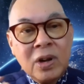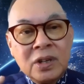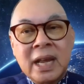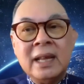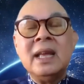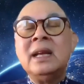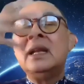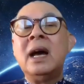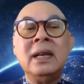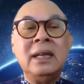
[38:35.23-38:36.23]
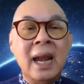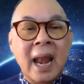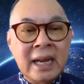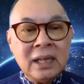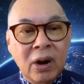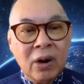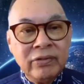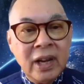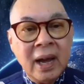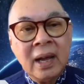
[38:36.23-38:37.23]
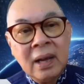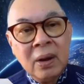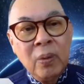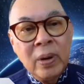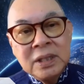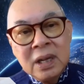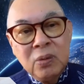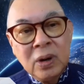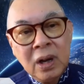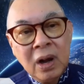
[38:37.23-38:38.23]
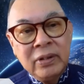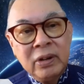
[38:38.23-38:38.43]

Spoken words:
was, I think, the delight of the Western world,